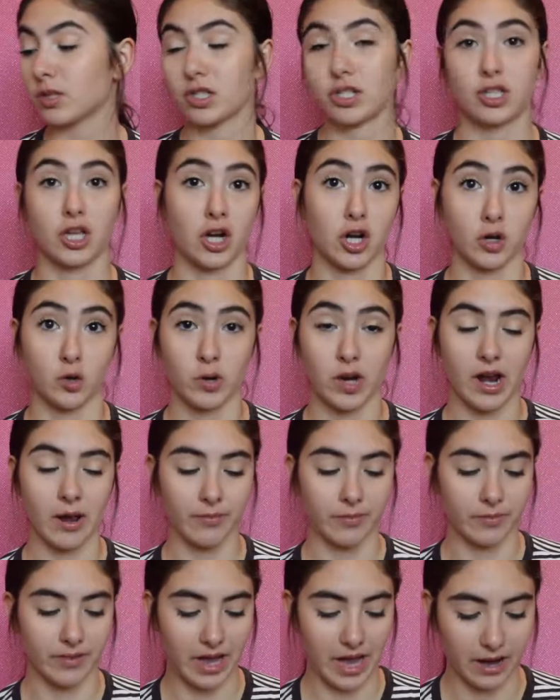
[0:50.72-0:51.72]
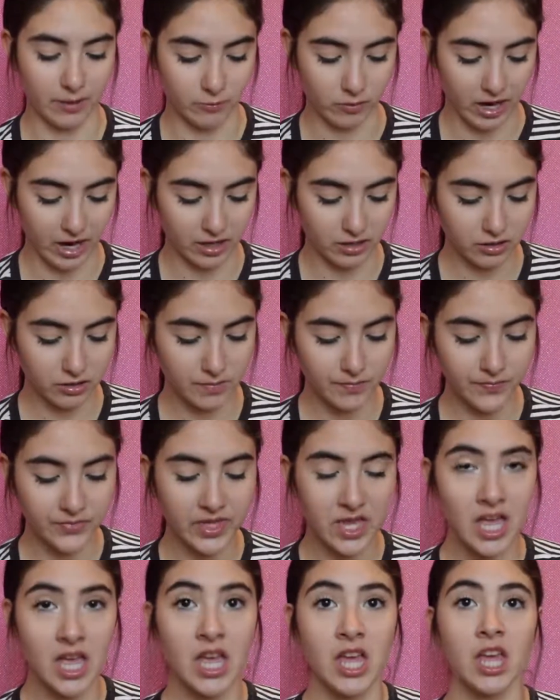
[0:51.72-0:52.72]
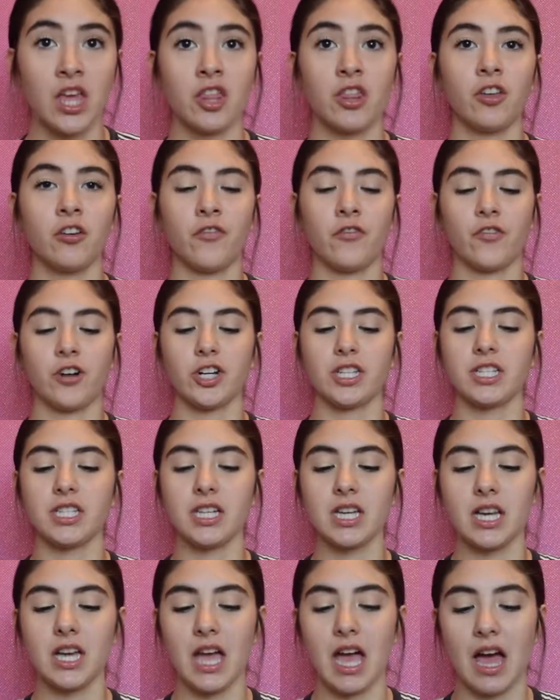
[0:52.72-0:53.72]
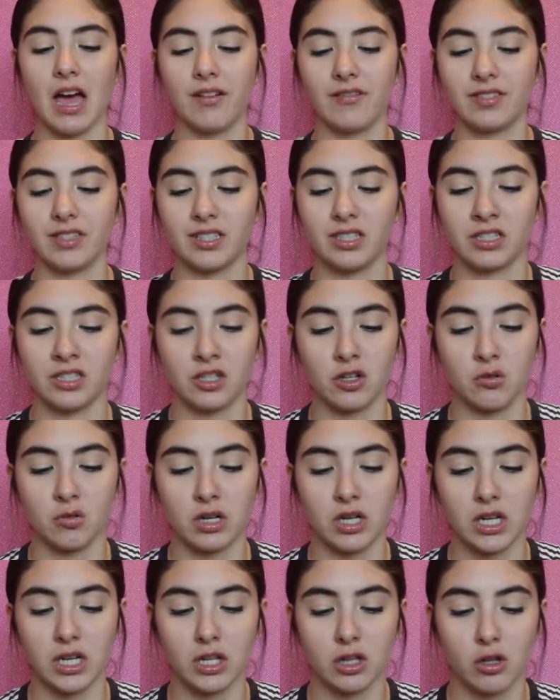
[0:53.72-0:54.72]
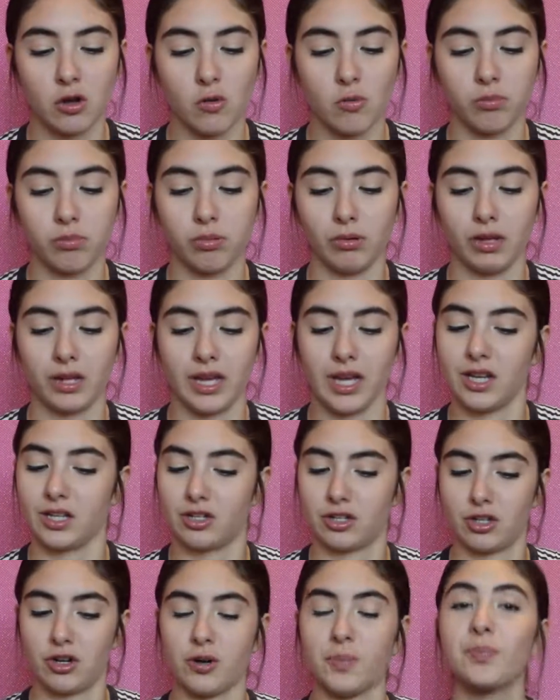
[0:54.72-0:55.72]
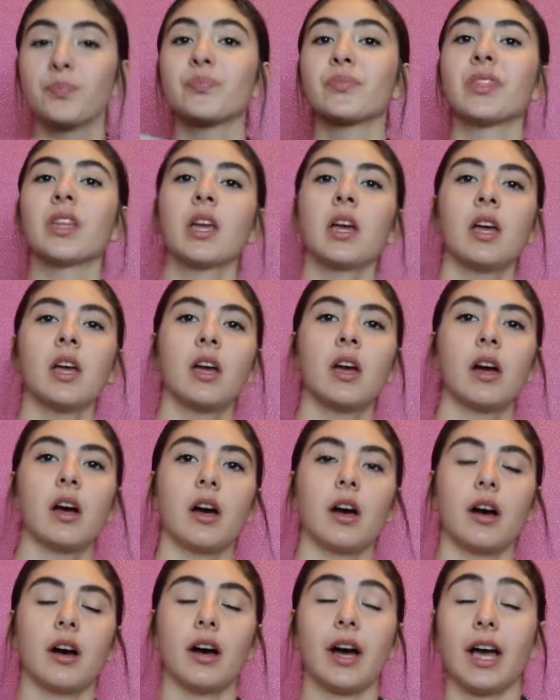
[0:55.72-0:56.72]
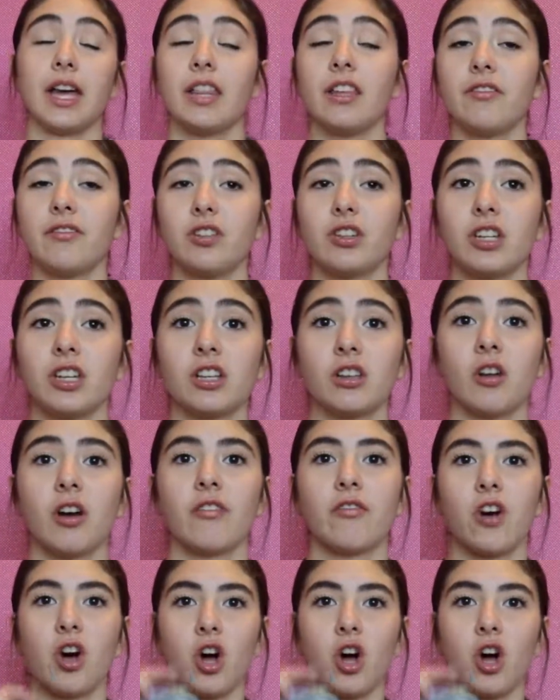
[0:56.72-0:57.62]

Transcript: just gonna grab at random. The first thing I have is this Uniqlo blazer. Uh, I love Uniqlo, I've